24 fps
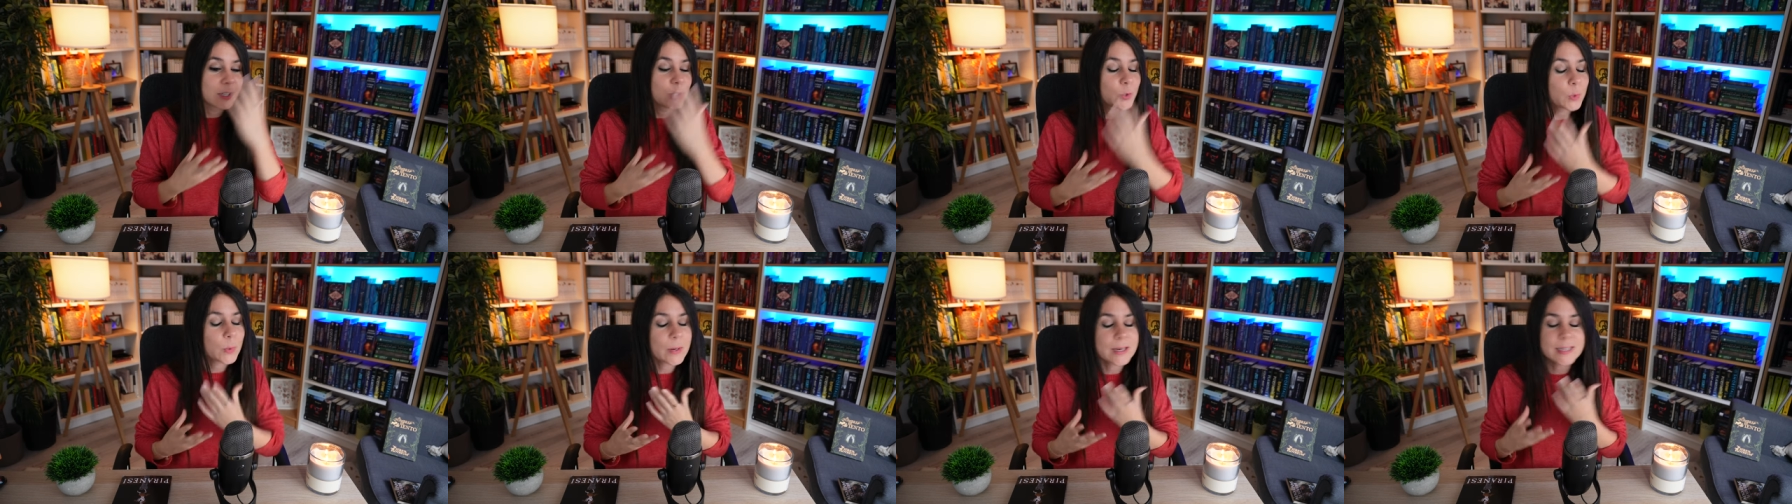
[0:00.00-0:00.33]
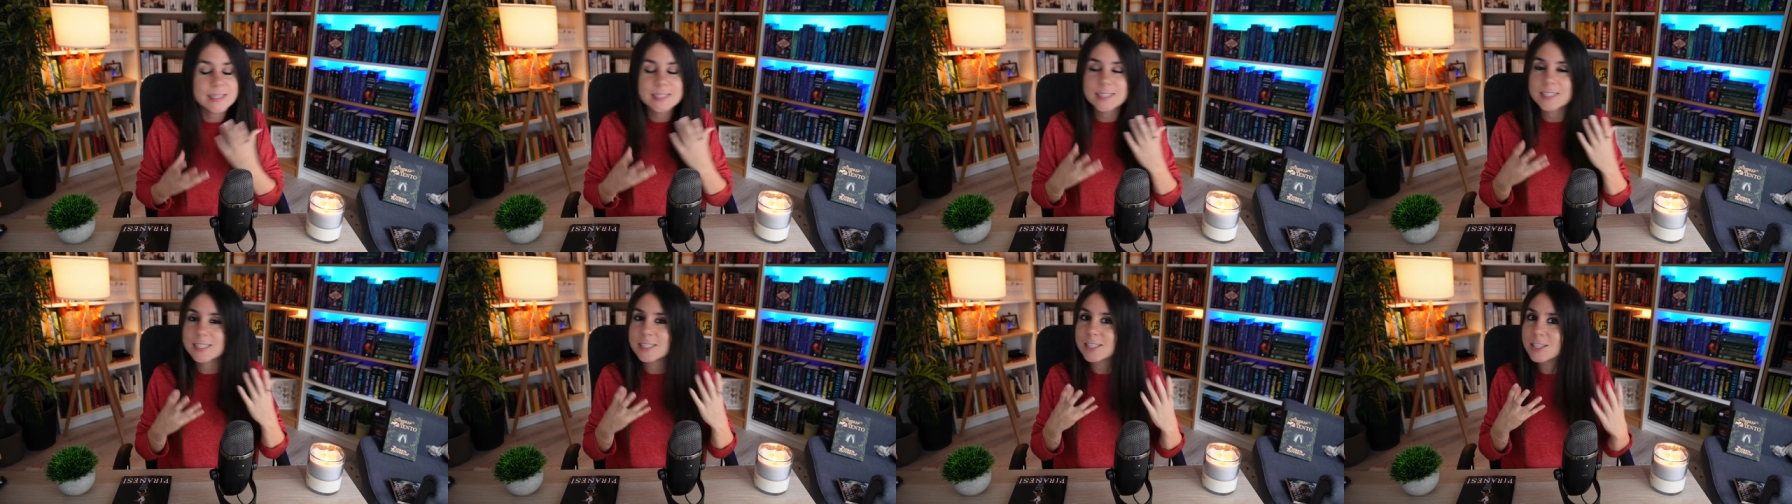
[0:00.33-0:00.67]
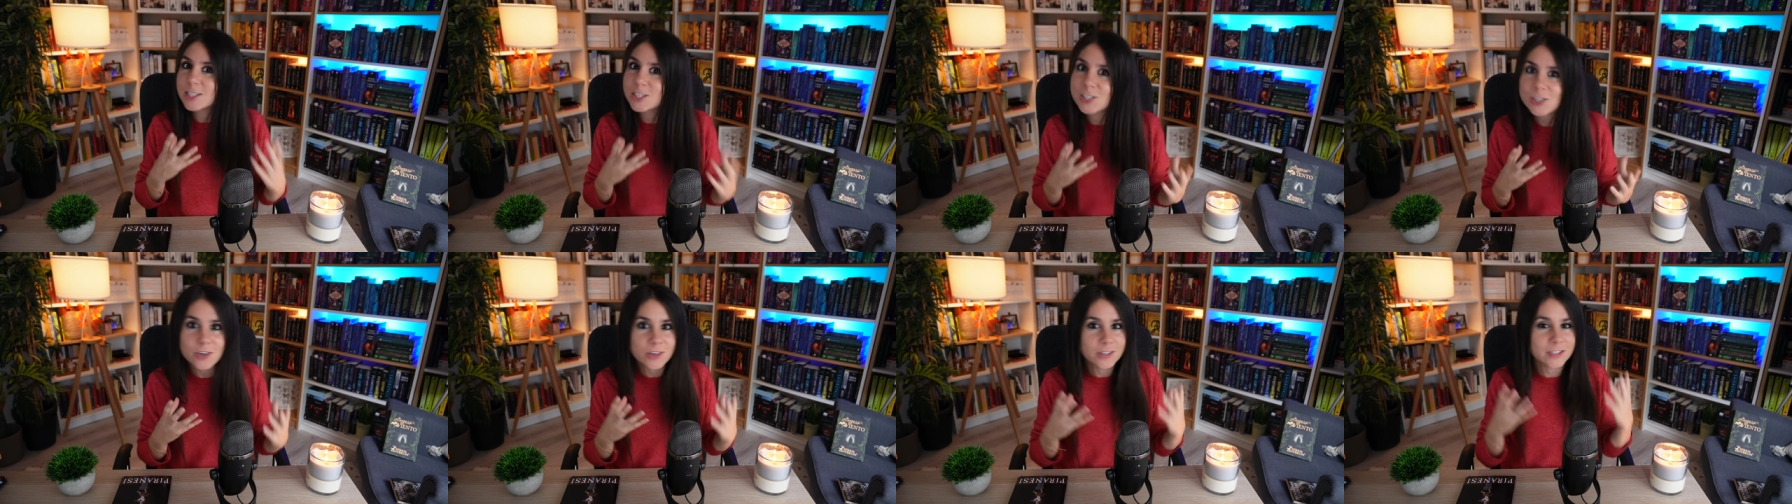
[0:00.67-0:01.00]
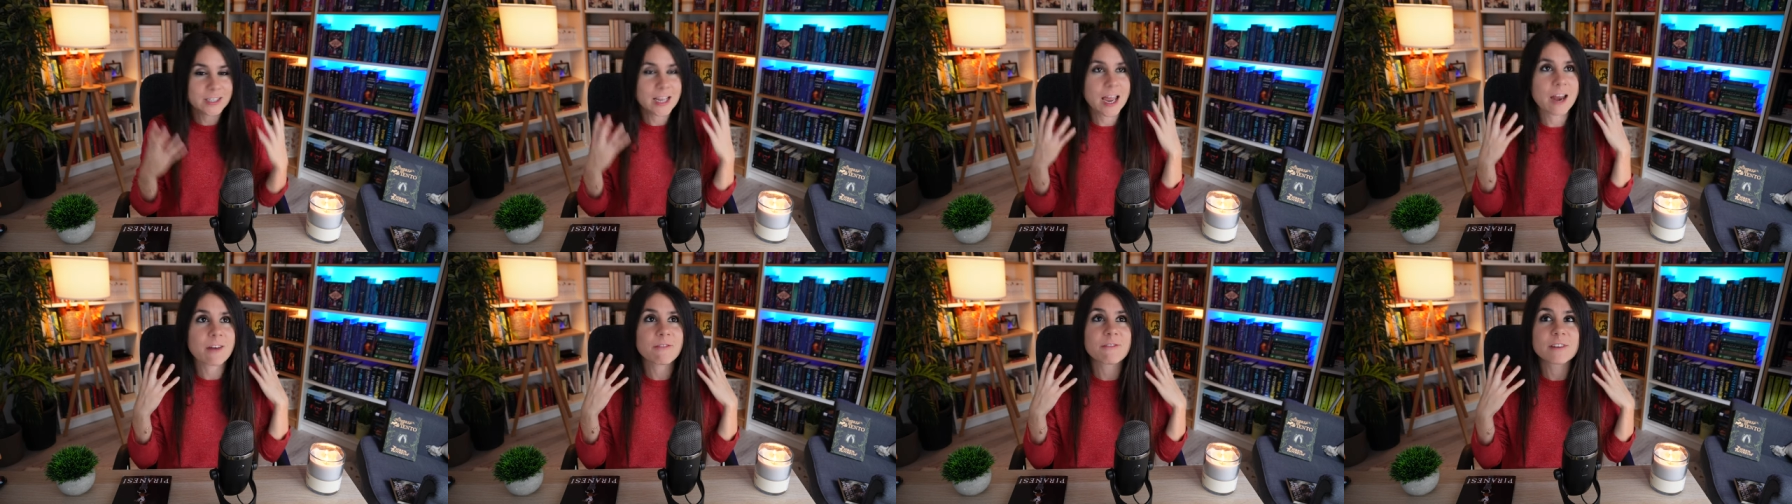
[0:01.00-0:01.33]
twists and
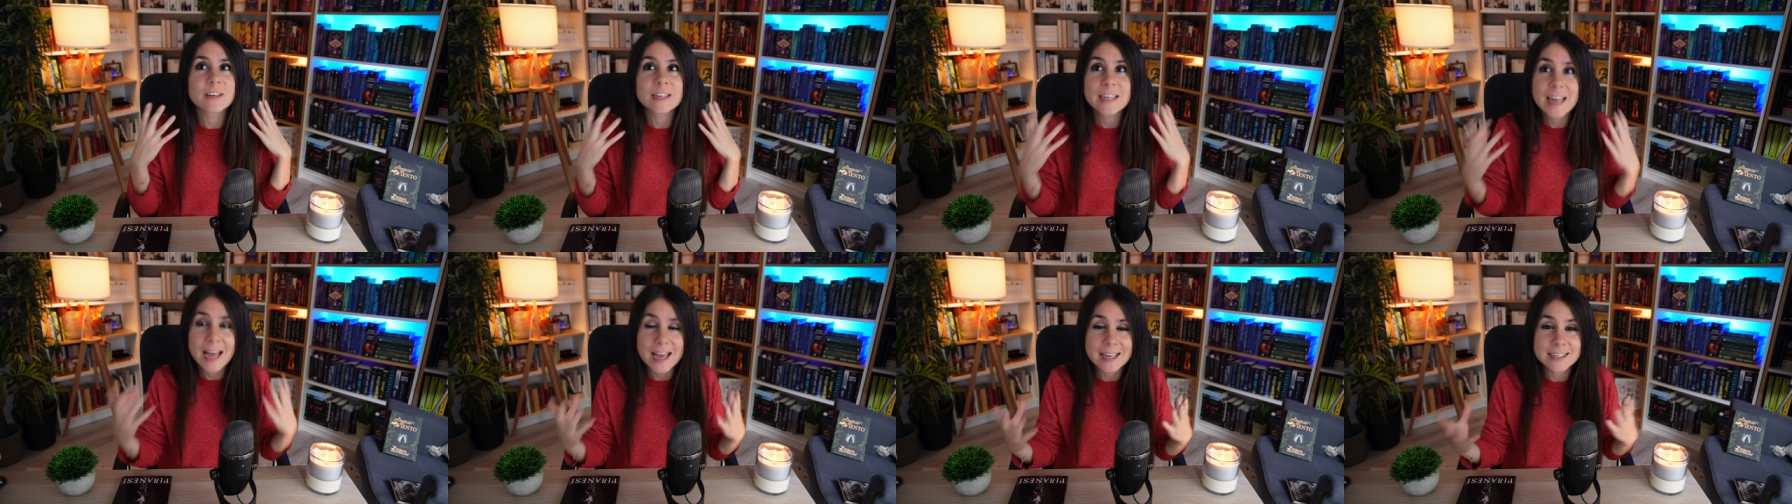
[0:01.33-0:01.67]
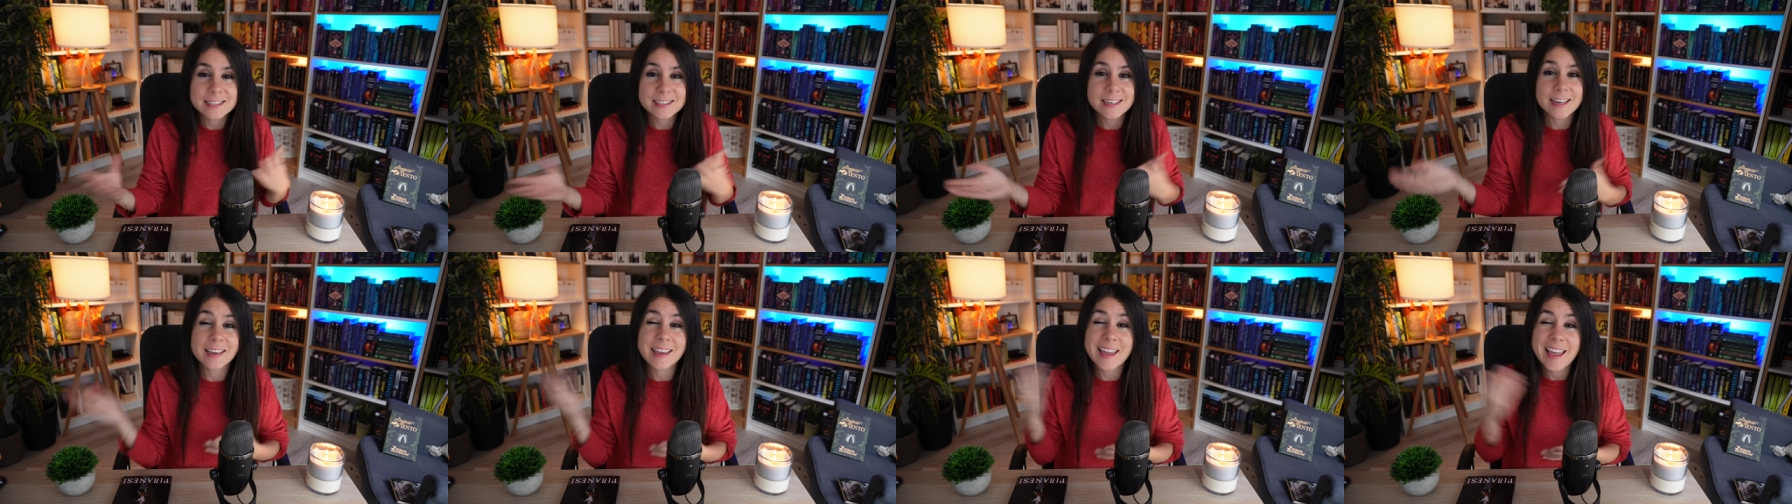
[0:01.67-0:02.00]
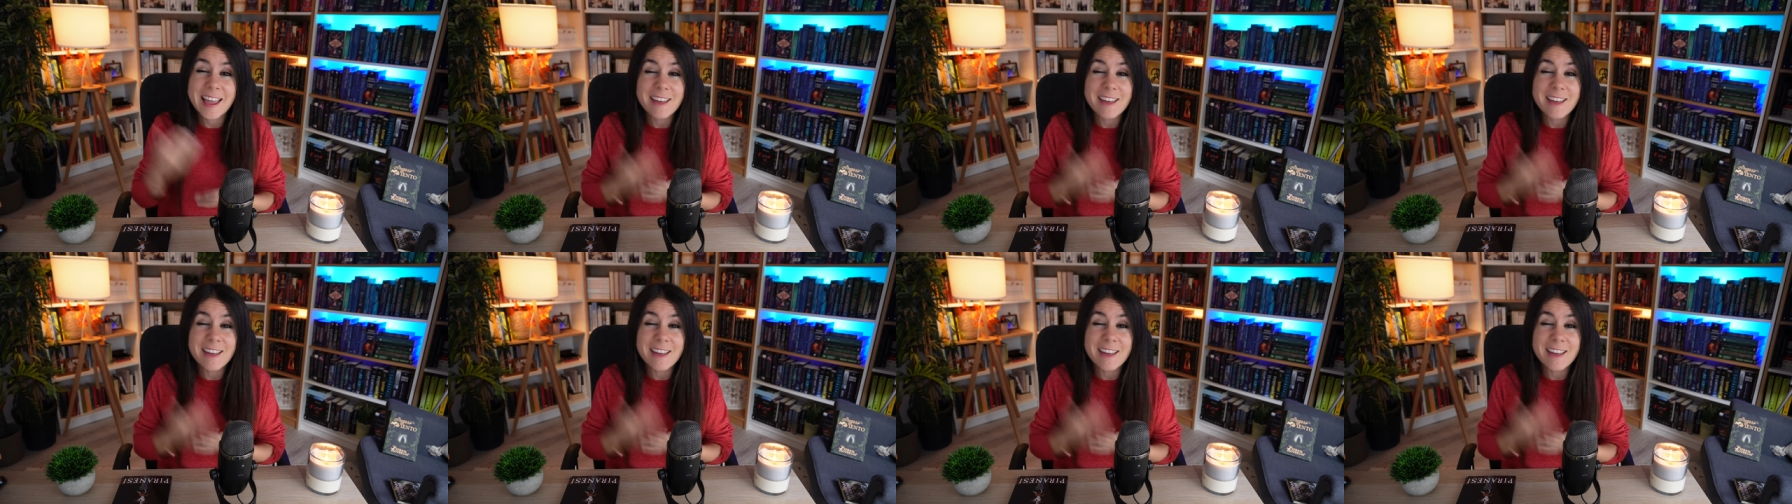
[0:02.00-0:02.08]
turns are fantastic.